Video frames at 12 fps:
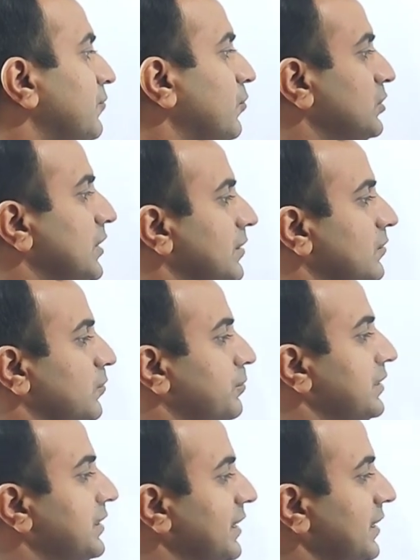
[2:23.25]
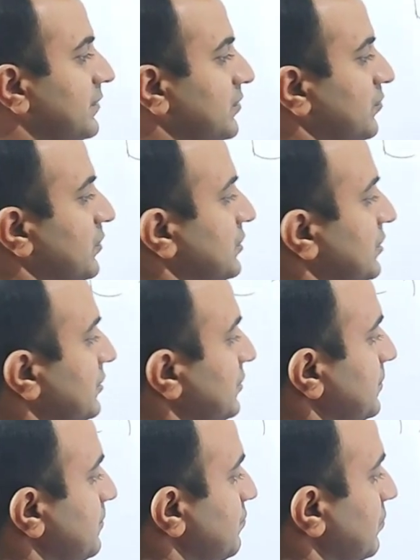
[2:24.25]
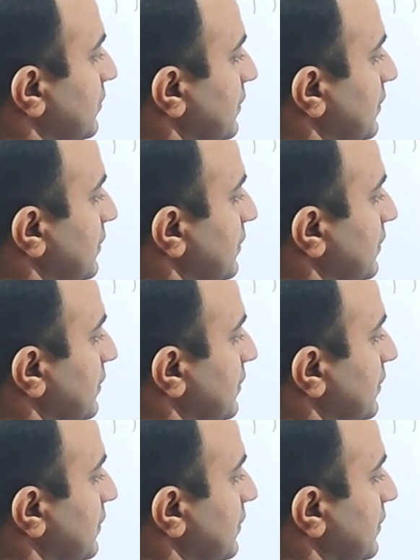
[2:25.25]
for the lubricants, which is